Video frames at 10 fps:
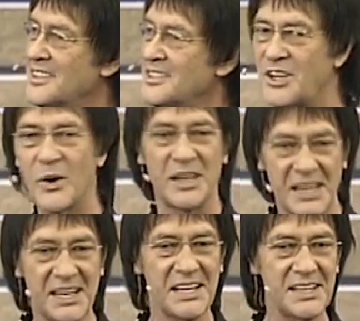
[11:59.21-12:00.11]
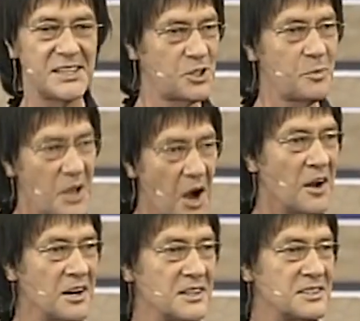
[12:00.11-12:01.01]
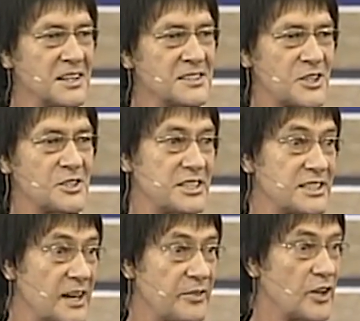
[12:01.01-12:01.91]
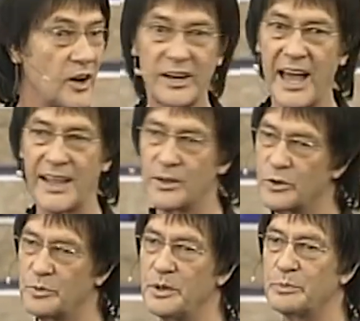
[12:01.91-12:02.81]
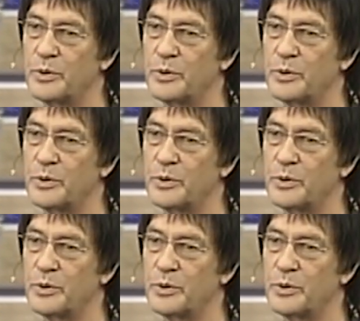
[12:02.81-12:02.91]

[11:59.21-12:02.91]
So he needed to be honored. So Jesus, if you don't gather with me,